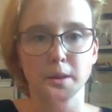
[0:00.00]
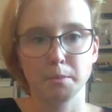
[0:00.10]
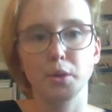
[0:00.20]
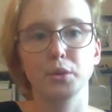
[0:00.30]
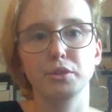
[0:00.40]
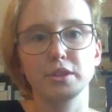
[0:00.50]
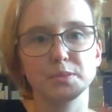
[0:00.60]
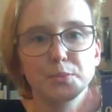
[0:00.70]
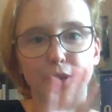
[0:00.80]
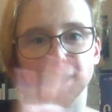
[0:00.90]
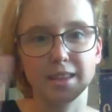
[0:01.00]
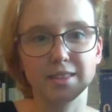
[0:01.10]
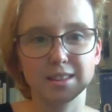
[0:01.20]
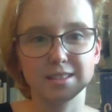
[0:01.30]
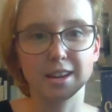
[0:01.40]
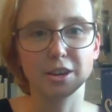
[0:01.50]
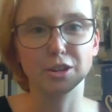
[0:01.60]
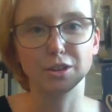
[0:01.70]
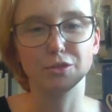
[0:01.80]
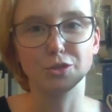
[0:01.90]
both this book and the
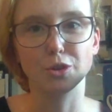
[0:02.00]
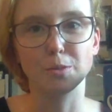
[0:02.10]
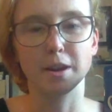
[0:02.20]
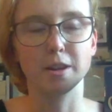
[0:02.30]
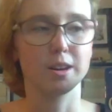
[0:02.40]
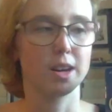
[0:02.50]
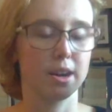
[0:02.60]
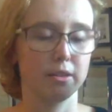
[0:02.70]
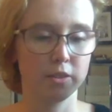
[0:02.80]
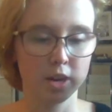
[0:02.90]
entirety of the Stormlight Archive.